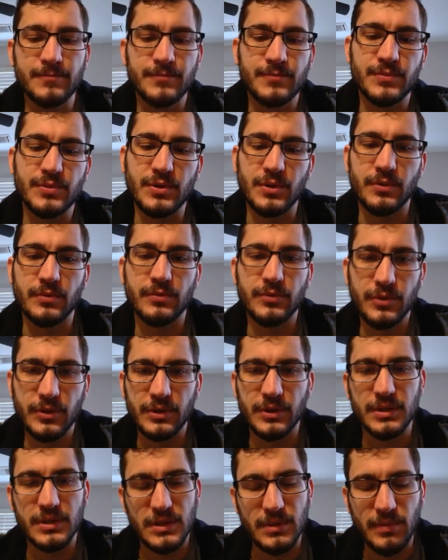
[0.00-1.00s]
So you're
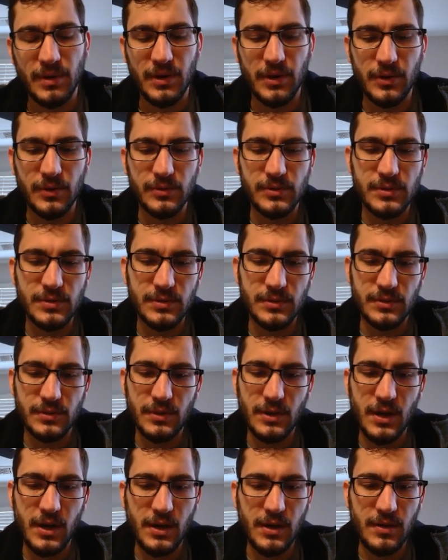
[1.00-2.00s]
going to see my notes
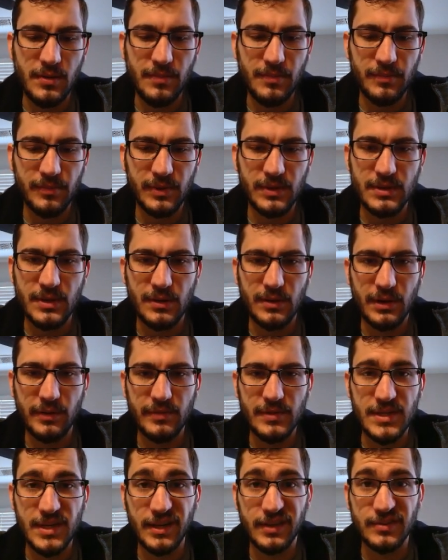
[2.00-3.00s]
because I don't have a
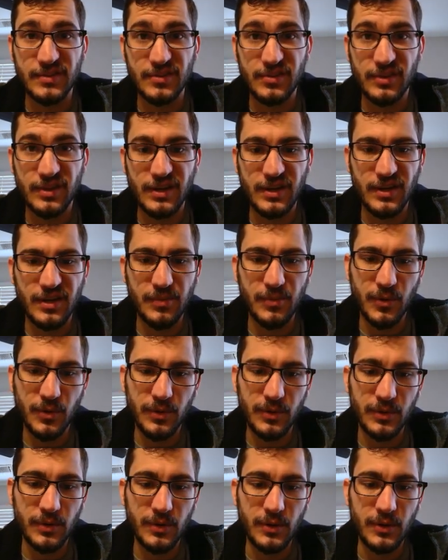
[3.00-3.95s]
second screen anymore.